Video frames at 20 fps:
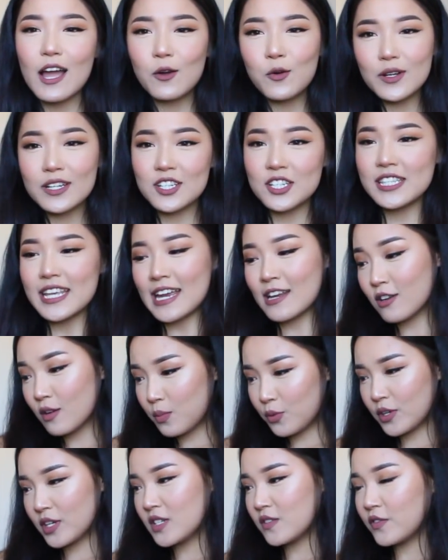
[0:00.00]
I always just end
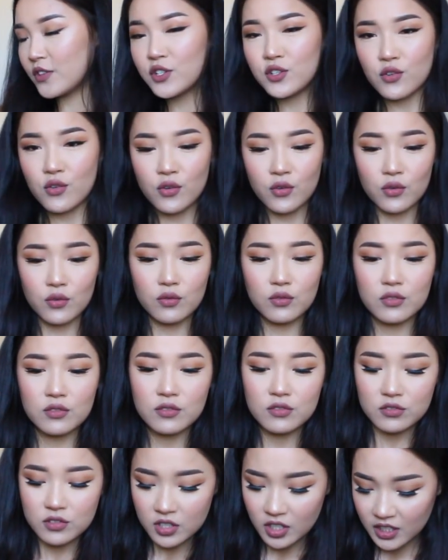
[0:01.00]
up on his video.
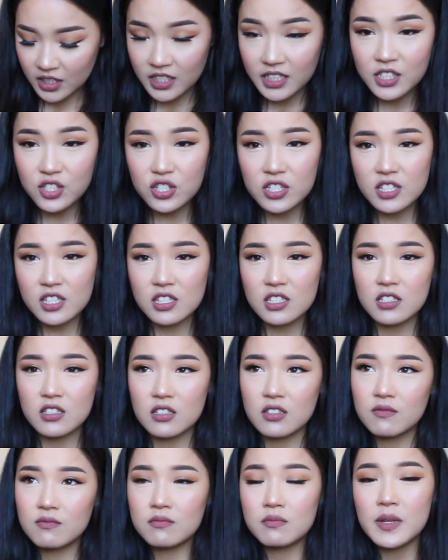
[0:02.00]
He
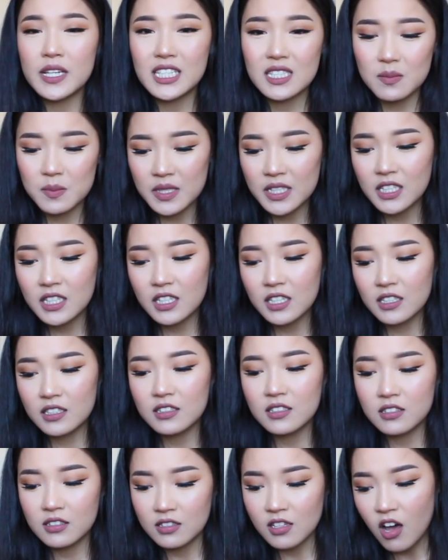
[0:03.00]
just makes me
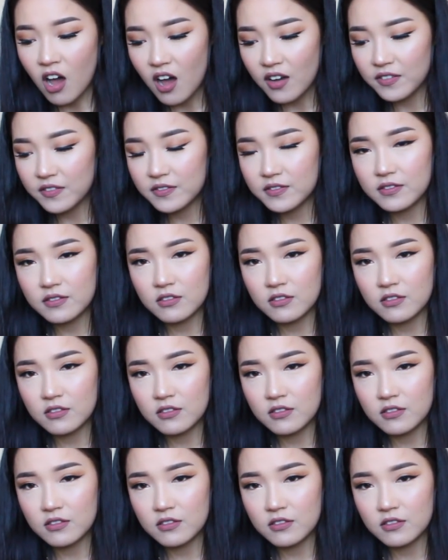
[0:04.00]
laugh.